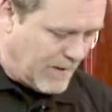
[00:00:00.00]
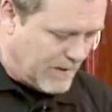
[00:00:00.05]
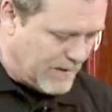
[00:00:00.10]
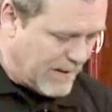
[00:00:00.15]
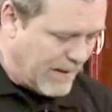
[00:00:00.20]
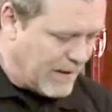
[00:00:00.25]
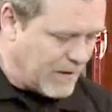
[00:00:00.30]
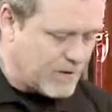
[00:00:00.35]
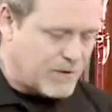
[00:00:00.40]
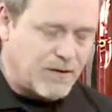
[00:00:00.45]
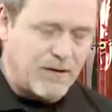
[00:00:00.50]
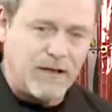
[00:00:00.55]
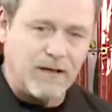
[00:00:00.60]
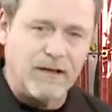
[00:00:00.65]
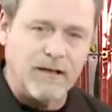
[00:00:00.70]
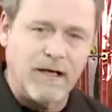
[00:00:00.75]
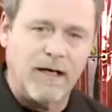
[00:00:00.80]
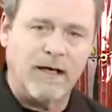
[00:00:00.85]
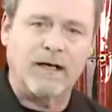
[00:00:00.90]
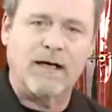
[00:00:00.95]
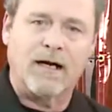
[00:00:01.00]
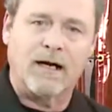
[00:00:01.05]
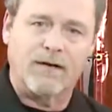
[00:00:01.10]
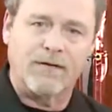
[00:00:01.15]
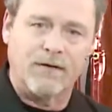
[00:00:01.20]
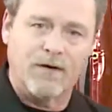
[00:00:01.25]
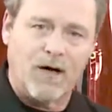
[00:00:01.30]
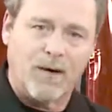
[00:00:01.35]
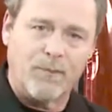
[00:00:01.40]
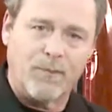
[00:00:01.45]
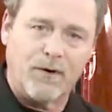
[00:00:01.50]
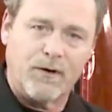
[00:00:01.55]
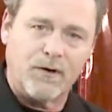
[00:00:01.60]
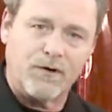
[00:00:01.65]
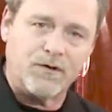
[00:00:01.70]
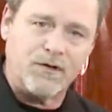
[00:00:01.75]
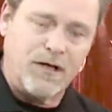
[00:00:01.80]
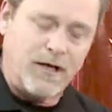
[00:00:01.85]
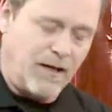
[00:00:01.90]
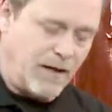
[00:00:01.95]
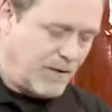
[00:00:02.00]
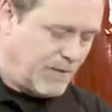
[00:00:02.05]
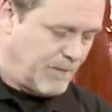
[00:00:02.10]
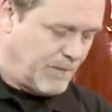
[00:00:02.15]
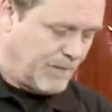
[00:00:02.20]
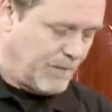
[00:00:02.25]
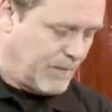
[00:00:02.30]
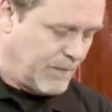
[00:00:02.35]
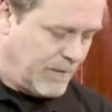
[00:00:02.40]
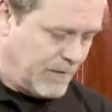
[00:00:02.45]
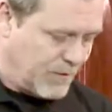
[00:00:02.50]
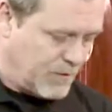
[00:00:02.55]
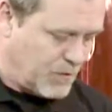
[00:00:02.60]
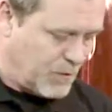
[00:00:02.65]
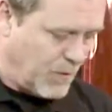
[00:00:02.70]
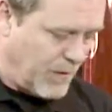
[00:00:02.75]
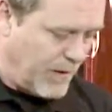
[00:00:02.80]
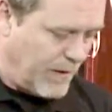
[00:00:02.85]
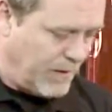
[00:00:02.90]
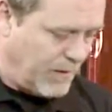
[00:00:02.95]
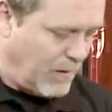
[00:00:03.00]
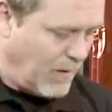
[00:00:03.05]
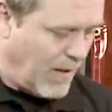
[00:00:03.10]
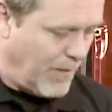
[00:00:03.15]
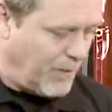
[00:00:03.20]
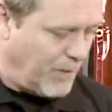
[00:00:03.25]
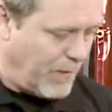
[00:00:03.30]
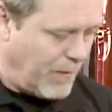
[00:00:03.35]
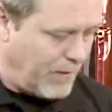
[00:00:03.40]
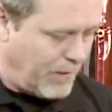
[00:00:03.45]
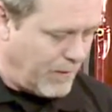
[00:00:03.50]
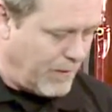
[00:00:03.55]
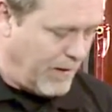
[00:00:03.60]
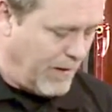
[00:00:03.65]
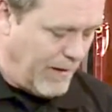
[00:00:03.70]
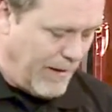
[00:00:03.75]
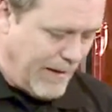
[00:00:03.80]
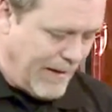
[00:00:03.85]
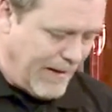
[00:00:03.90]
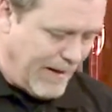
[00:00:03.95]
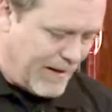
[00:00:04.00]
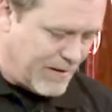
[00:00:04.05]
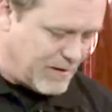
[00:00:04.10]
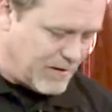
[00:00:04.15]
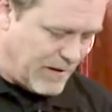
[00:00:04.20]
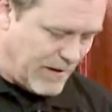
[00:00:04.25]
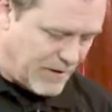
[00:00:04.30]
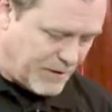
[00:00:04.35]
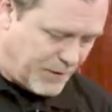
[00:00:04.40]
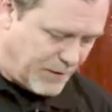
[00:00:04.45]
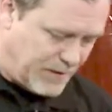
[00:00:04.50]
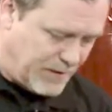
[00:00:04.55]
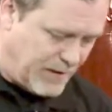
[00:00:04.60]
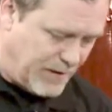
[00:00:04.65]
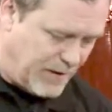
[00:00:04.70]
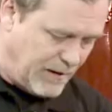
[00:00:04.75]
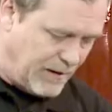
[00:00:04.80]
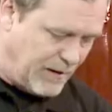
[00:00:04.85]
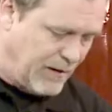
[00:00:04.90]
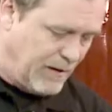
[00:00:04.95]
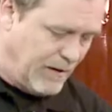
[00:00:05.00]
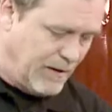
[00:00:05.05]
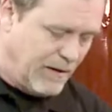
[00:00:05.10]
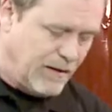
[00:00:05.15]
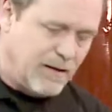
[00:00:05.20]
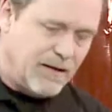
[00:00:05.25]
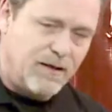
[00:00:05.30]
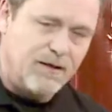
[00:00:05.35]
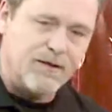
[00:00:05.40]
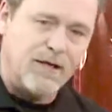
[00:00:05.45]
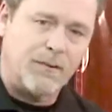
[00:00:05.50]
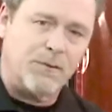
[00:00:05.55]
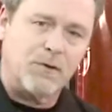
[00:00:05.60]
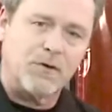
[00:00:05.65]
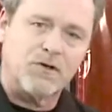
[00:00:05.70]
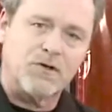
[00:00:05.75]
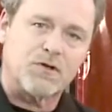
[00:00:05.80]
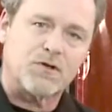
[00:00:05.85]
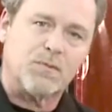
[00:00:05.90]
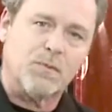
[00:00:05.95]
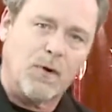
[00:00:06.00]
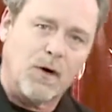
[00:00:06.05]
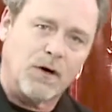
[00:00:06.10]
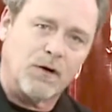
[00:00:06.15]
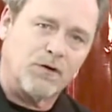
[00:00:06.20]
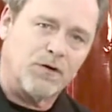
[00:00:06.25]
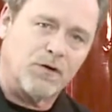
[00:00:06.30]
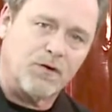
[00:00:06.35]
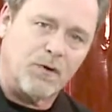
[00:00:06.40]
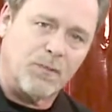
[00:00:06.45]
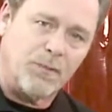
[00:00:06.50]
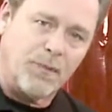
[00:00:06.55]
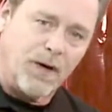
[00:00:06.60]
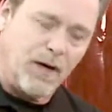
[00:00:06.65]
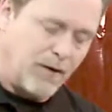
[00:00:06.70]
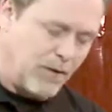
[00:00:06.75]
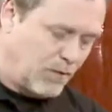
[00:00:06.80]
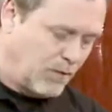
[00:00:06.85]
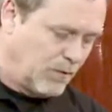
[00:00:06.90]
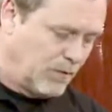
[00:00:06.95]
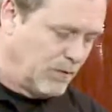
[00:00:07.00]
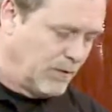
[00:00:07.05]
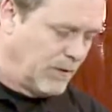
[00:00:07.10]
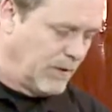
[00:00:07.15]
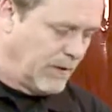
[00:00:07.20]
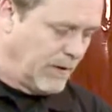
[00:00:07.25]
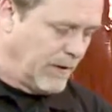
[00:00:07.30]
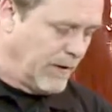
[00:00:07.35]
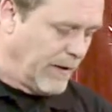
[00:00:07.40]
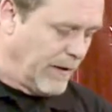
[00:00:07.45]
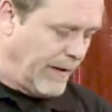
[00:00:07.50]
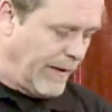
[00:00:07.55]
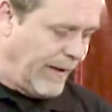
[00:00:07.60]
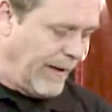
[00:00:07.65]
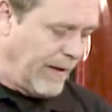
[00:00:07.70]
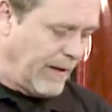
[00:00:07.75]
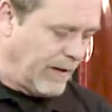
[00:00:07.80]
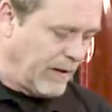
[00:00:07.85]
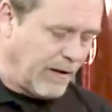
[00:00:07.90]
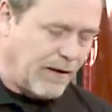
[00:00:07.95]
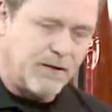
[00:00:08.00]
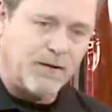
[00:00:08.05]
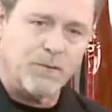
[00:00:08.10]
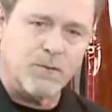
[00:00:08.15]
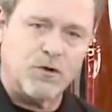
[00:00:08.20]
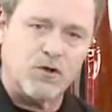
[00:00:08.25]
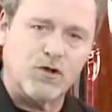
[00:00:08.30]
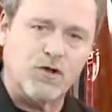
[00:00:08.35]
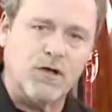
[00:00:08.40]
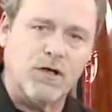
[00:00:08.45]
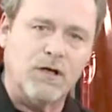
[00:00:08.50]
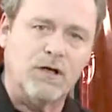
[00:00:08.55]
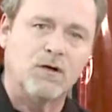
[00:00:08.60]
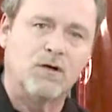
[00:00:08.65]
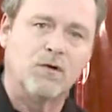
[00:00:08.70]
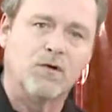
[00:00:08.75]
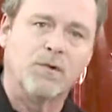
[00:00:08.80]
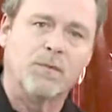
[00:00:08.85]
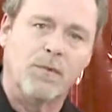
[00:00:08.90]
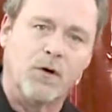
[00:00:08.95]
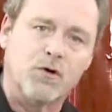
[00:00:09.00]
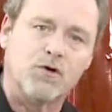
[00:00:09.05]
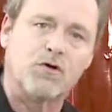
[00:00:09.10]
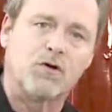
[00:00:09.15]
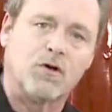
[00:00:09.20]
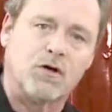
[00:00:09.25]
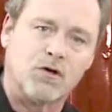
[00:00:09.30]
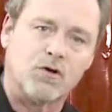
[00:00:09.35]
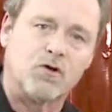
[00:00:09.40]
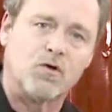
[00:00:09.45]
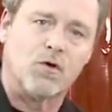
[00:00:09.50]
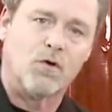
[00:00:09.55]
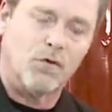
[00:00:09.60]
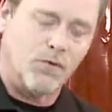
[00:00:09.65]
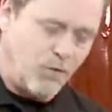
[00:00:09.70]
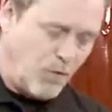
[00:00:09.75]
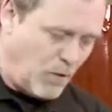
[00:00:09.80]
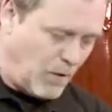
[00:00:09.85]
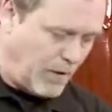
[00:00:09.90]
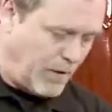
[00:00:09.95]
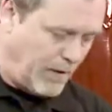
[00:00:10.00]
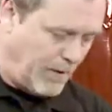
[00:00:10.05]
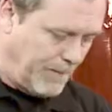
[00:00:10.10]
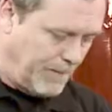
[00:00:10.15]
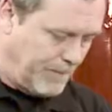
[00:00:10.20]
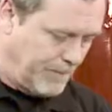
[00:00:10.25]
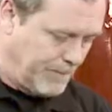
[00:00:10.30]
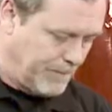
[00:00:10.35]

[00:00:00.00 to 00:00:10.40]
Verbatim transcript: takes the gun out of the operator's hand. This way, the operator has less fatigue, is able to just monitor the puddle, and let the machine do the motion control for him.